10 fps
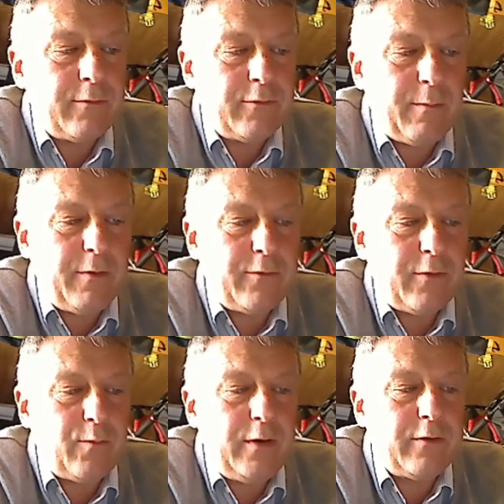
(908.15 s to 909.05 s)
Summers
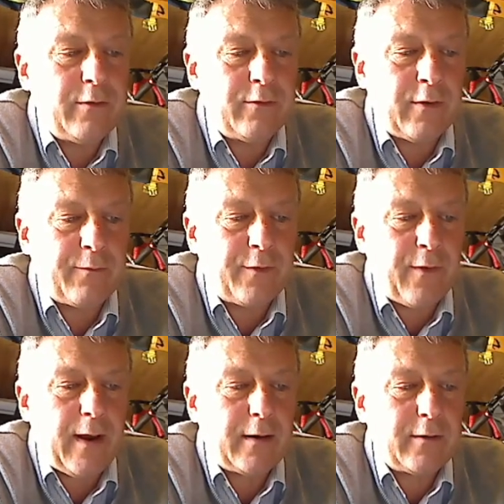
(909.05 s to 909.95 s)
and winters have
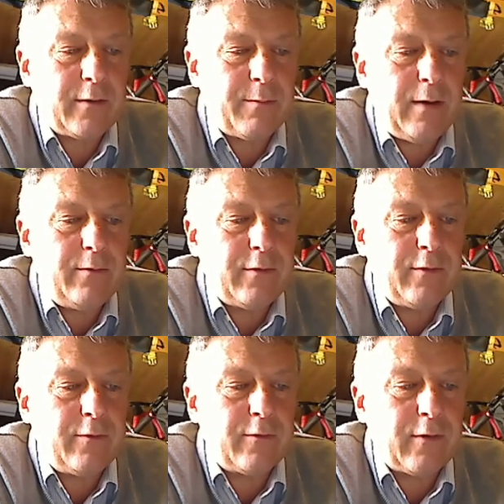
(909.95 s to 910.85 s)
cracked the
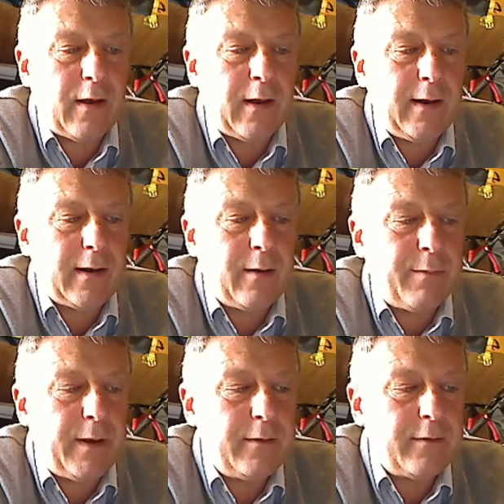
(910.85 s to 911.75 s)
mountains a little
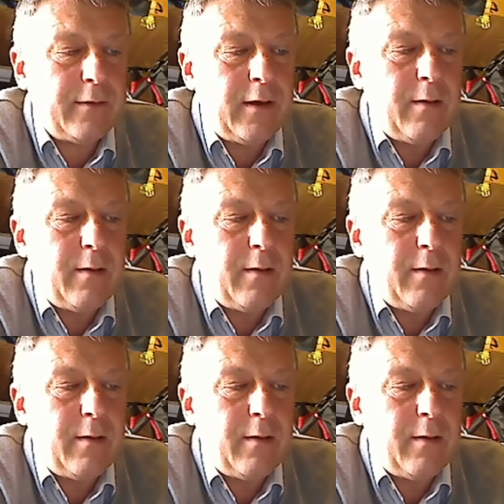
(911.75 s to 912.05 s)
bit